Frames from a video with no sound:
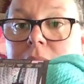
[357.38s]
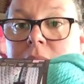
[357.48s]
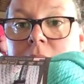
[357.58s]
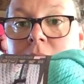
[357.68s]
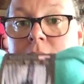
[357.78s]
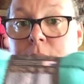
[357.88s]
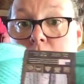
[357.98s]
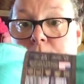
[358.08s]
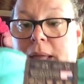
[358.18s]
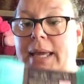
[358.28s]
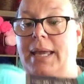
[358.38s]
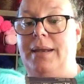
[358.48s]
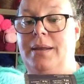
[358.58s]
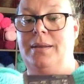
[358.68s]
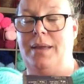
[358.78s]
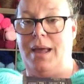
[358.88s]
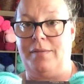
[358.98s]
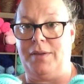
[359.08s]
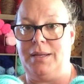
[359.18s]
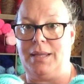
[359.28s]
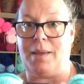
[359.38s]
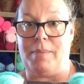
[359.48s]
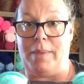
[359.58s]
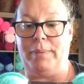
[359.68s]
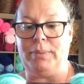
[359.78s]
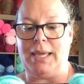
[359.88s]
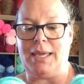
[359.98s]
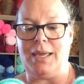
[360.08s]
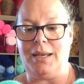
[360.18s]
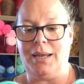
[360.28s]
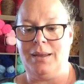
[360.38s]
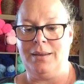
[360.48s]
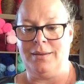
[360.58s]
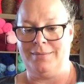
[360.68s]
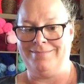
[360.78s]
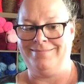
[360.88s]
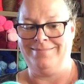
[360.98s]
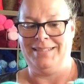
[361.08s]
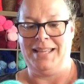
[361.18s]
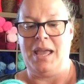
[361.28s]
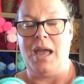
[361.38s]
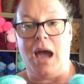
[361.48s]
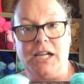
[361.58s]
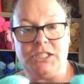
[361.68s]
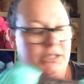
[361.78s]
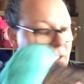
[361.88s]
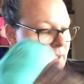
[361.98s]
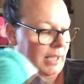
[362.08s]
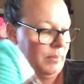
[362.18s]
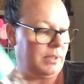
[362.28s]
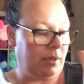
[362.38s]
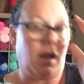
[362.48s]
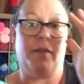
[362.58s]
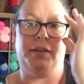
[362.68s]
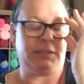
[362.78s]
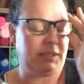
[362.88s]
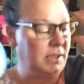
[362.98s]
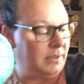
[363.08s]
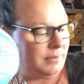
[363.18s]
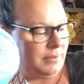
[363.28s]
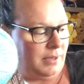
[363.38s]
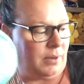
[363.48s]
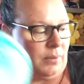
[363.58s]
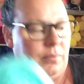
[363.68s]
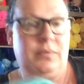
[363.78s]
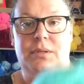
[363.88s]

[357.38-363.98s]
a small blanket out of it, like a baby blanket. I just thought they would look, obviously, you know,